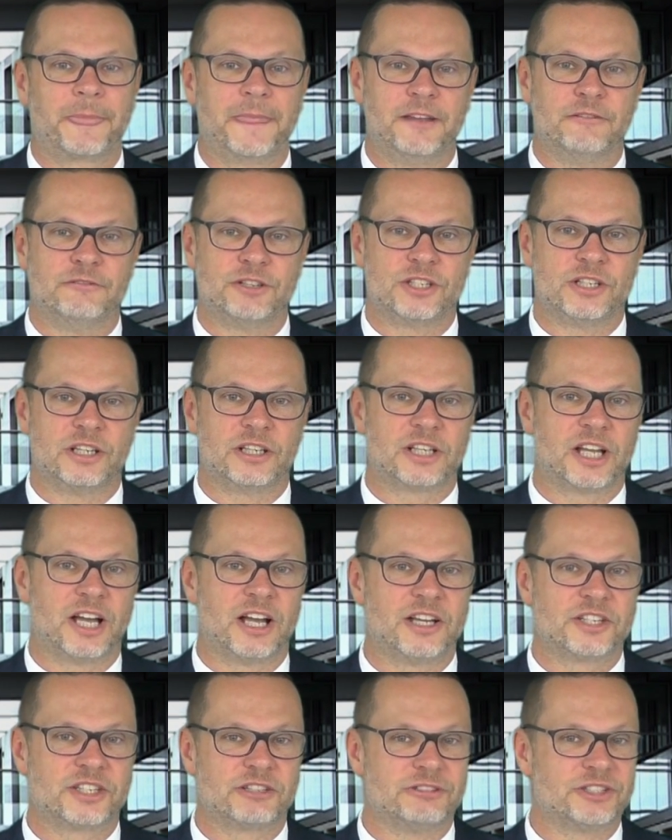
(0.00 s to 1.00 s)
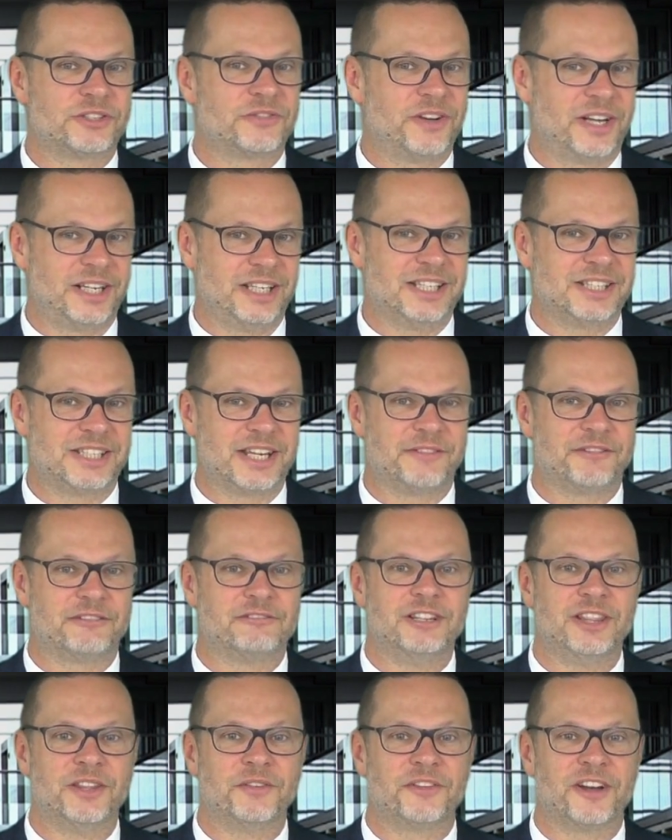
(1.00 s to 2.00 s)
The original cast are as funny as ever
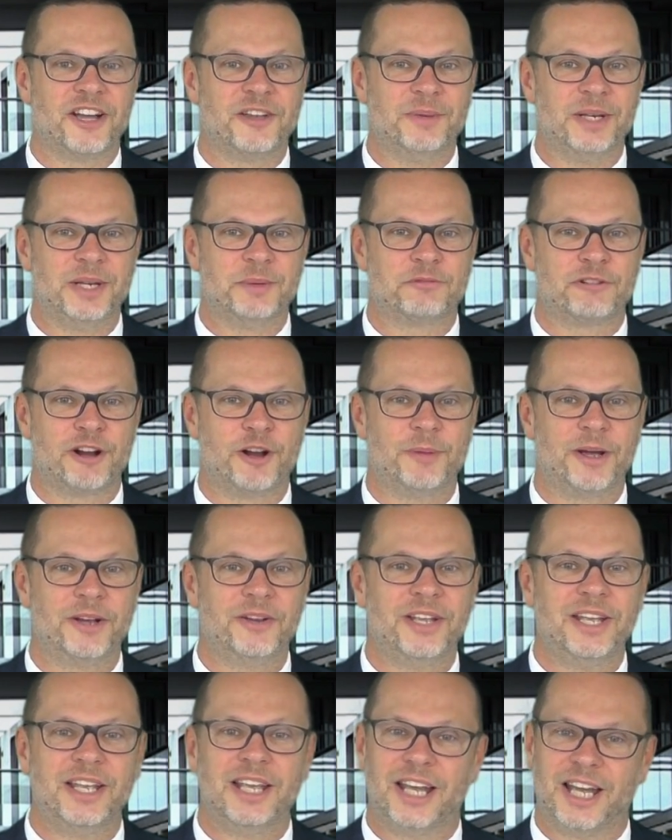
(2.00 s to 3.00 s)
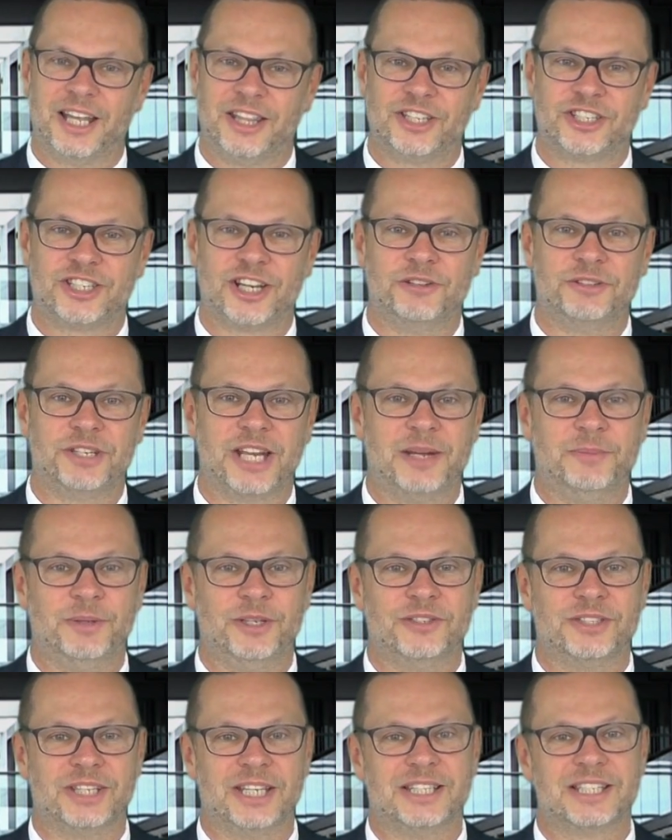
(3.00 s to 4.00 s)
in the 5-minute promo, and the show
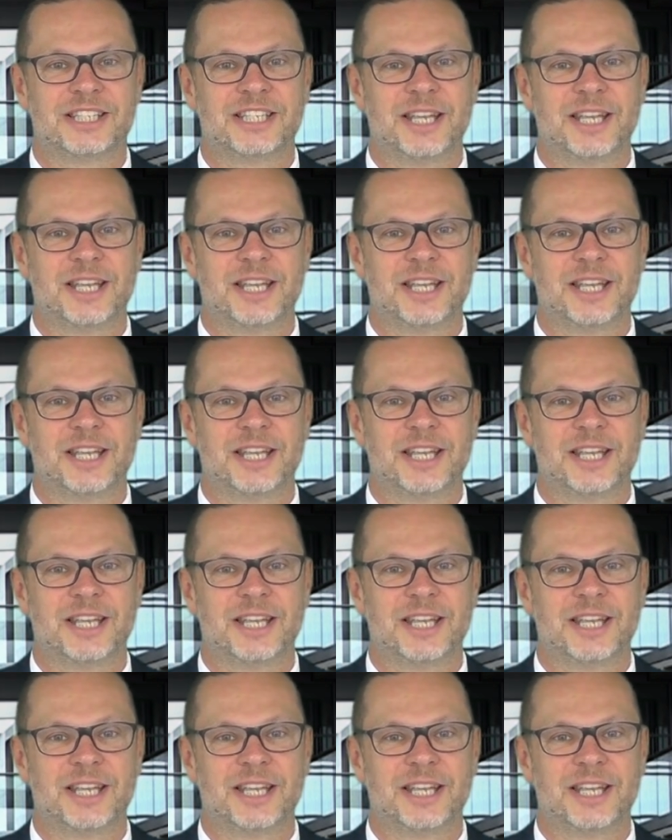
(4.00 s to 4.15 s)
debuts in